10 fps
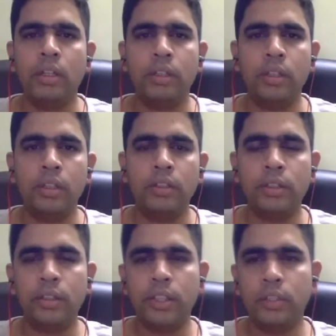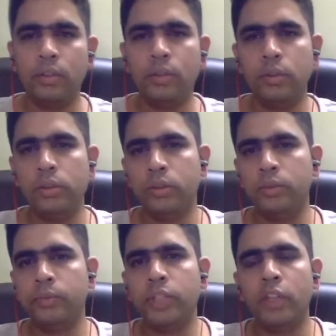that isn't the end goal. So
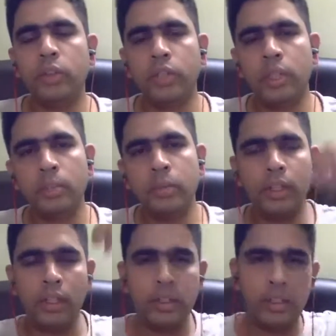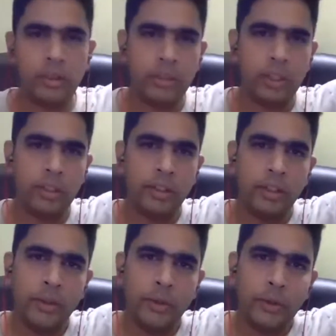you have to keep trying until you get.
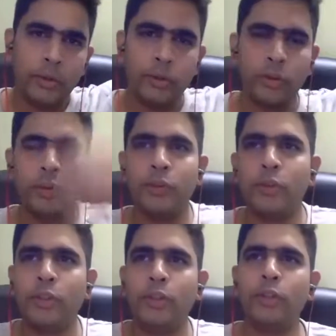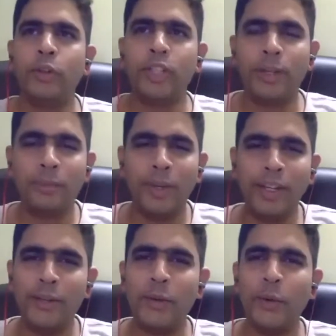So if you look at my
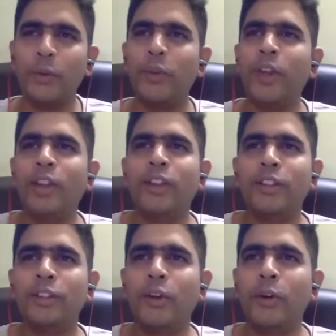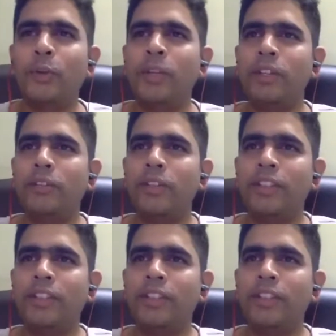growth, so I've been with